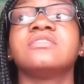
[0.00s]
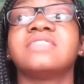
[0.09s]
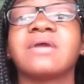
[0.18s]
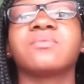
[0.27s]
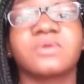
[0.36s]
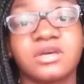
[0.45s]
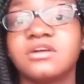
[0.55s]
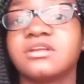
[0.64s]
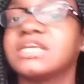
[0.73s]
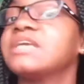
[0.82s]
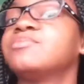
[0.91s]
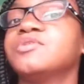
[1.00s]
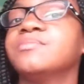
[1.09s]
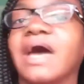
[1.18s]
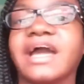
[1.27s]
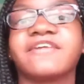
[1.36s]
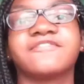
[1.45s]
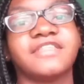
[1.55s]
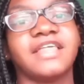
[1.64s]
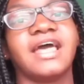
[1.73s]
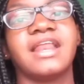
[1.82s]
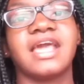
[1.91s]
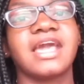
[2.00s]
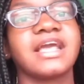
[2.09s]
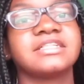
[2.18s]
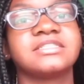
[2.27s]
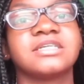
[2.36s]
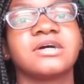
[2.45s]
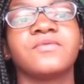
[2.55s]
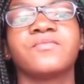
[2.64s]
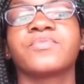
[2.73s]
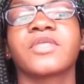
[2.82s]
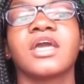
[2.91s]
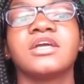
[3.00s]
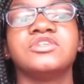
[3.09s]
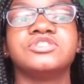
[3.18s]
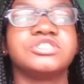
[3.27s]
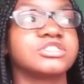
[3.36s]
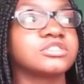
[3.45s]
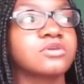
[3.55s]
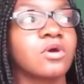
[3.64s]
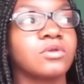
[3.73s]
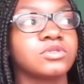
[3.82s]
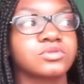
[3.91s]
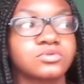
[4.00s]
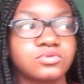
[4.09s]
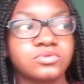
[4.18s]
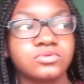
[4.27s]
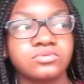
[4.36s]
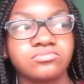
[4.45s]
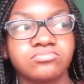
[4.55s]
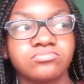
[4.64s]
they could keep you back for that, and so you should just go to school